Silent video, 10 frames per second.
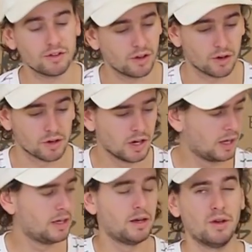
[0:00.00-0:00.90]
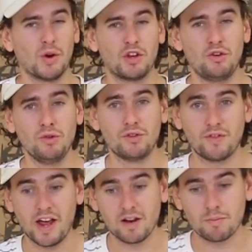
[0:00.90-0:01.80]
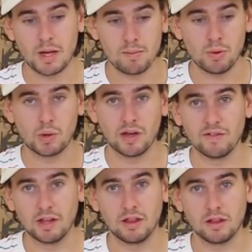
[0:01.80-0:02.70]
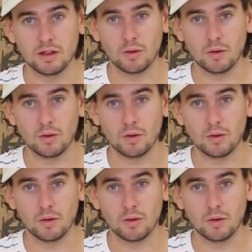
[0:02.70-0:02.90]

So I'm not a huge fan of people giving